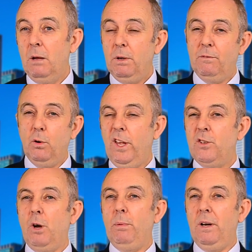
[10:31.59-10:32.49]
before they
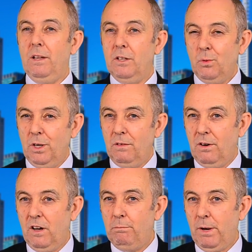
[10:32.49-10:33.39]
drop another
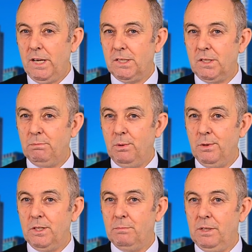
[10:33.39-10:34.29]
25 basis
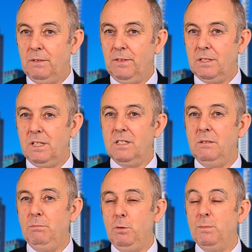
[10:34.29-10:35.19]
points. But if they see
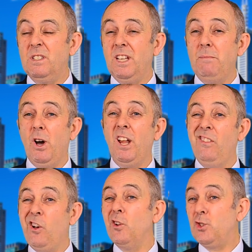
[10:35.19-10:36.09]
some movements, they might
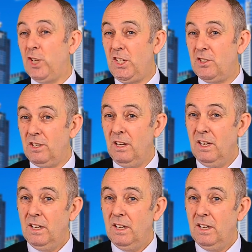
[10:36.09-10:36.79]
not change it.